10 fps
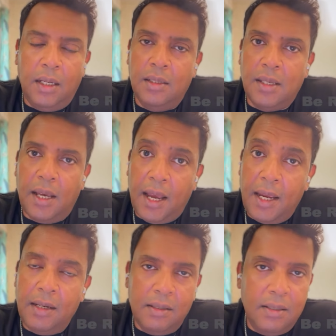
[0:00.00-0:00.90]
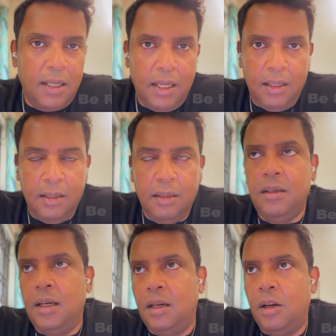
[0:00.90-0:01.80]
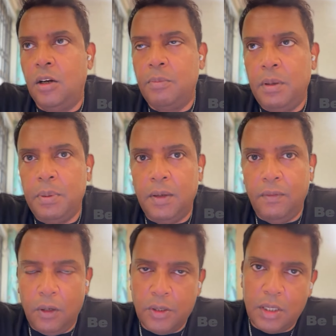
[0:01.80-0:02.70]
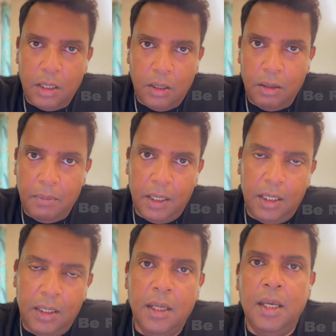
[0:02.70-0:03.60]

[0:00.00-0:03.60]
and it's a high risk area and a lot of people have lost a lot of money